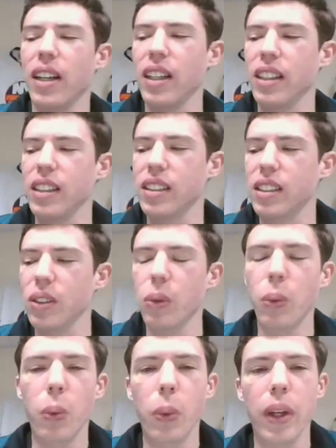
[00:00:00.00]
as
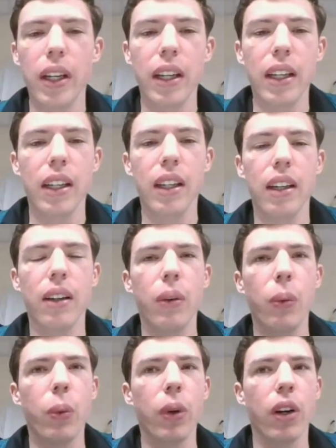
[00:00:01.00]
we
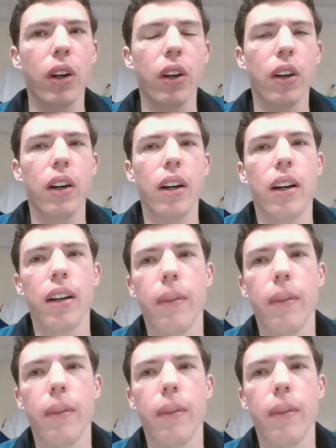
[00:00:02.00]
were